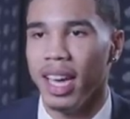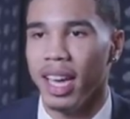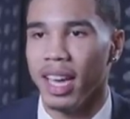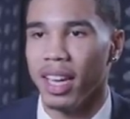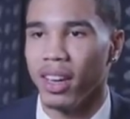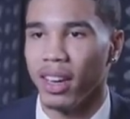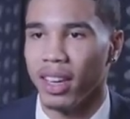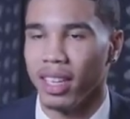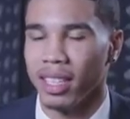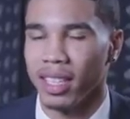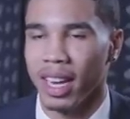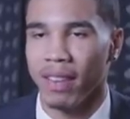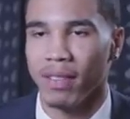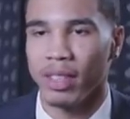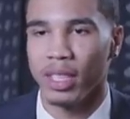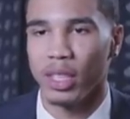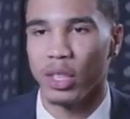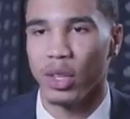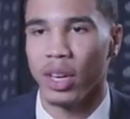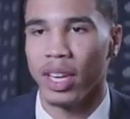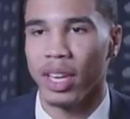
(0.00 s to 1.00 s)
you know, because I've
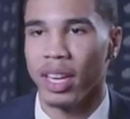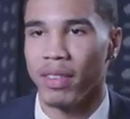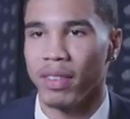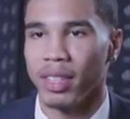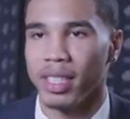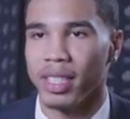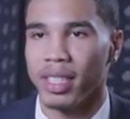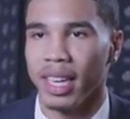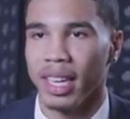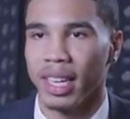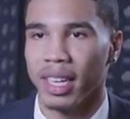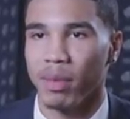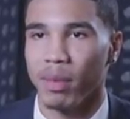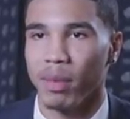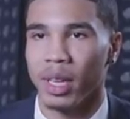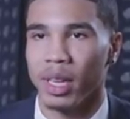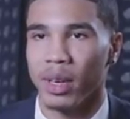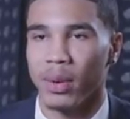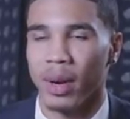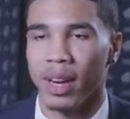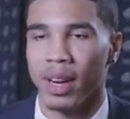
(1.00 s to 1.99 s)
enjoyed every second
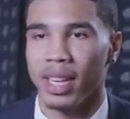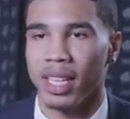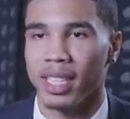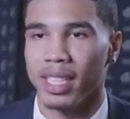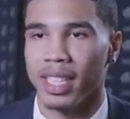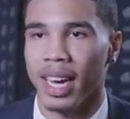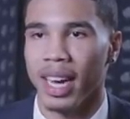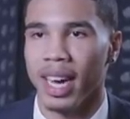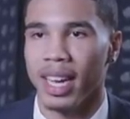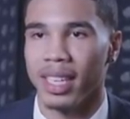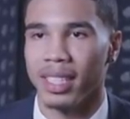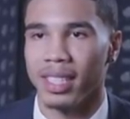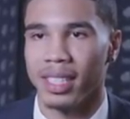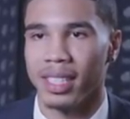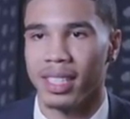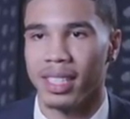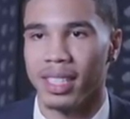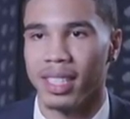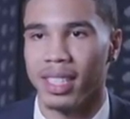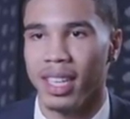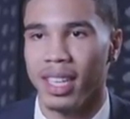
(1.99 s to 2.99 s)
being around these guys,
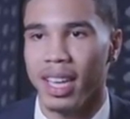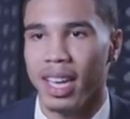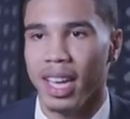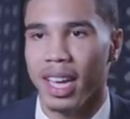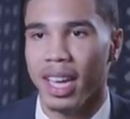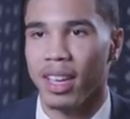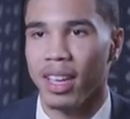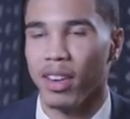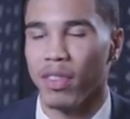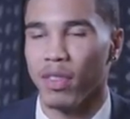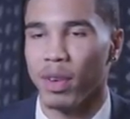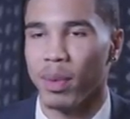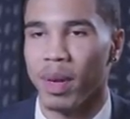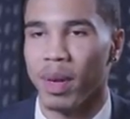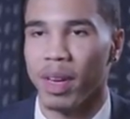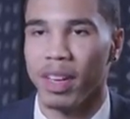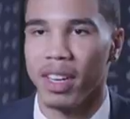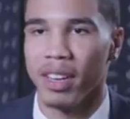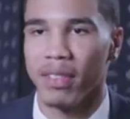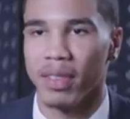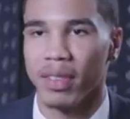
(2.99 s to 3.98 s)
just, you know, from
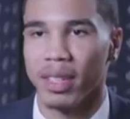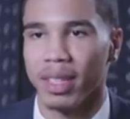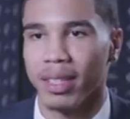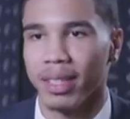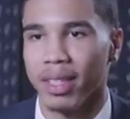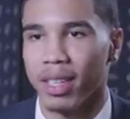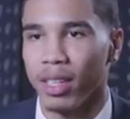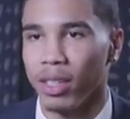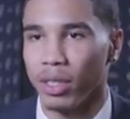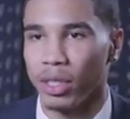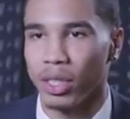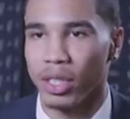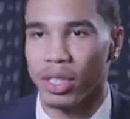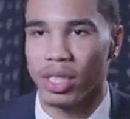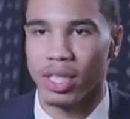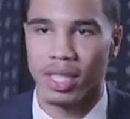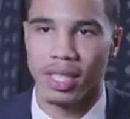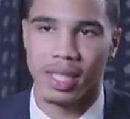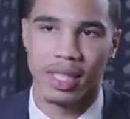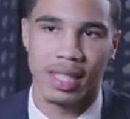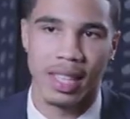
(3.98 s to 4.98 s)
the different
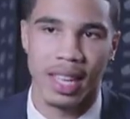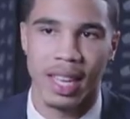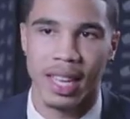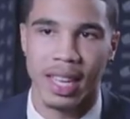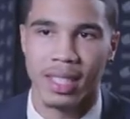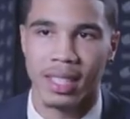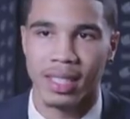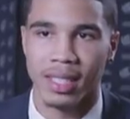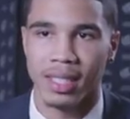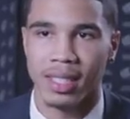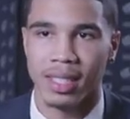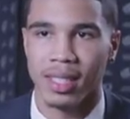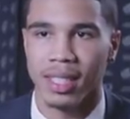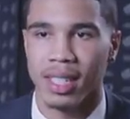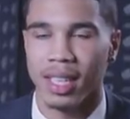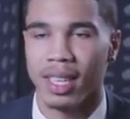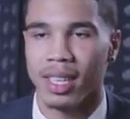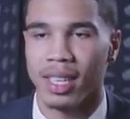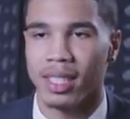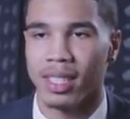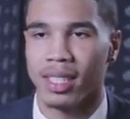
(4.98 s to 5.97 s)
cultures and states and
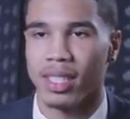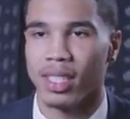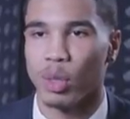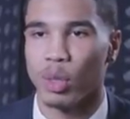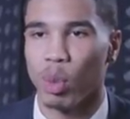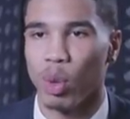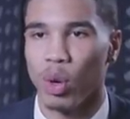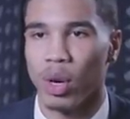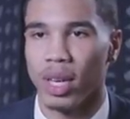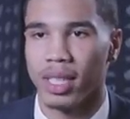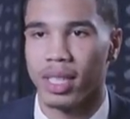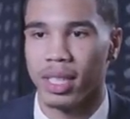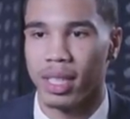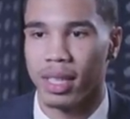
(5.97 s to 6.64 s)
cities and sports.